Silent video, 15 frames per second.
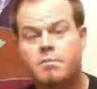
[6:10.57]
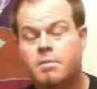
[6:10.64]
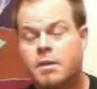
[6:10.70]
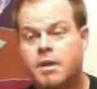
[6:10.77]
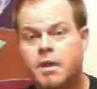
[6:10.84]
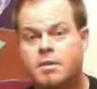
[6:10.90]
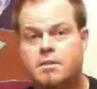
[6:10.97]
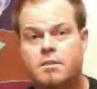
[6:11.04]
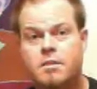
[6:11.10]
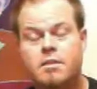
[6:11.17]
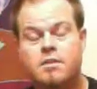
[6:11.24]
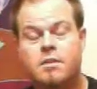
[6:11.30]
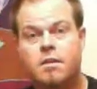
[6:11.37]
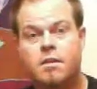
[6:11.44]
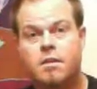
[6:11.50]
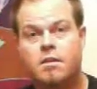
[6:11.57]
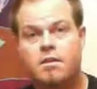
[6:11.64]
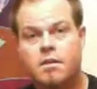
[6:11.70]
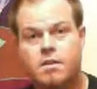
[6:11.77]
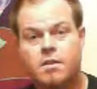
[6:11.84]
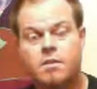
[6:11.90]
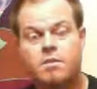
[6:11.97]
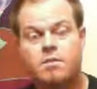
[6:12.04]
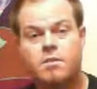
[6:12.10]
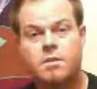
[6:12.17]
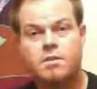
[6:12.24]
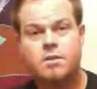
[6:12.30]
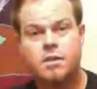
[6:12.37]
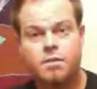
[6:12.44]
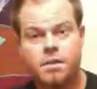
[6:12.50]
because these are, you know,
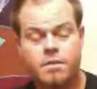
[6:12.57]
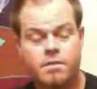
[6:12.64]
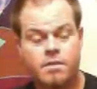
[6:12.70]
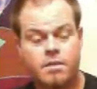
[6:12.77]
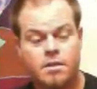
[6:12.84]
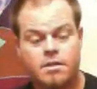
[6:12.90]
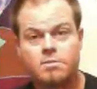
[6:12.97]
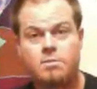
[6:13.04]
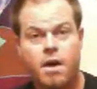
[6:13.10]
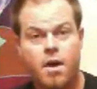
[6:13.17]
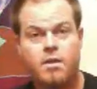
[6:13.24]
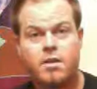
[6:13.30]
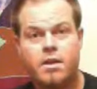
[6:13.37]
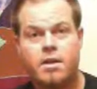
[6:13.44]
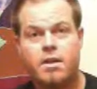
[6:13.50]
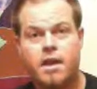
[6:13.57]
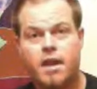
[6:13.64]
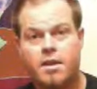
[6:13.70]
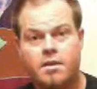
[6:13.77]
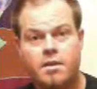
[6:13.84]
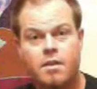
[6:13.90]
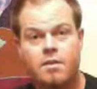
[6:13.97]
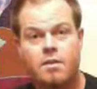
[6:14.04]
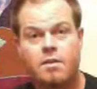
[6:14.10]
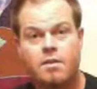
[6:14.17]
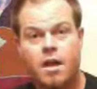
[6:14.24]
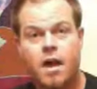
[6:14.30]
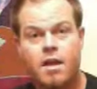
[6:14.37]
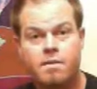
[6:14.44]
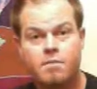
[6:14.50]
these are living, the sprouted and the
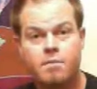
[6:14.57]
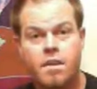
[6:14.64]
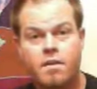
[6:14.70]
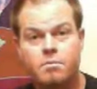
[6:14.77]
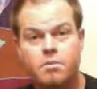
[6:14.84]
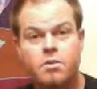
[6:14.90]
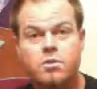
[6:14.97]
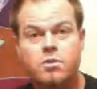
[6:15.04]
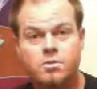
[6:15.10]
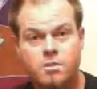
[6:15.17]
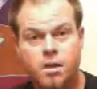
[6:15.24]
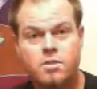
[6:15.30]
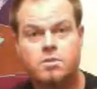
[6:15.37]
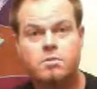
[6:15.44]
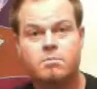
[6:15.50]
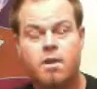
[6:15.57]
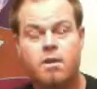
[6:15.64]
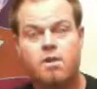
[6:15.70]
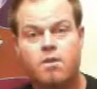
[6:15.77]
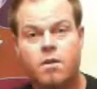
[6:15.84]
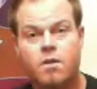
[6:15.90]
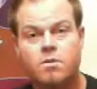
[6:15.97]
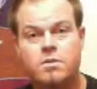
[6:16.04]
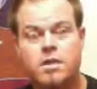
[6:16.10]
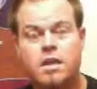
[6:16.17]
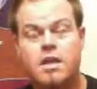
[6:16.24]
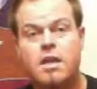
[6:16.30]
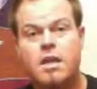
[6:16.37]
live kombucha mushroom that grows.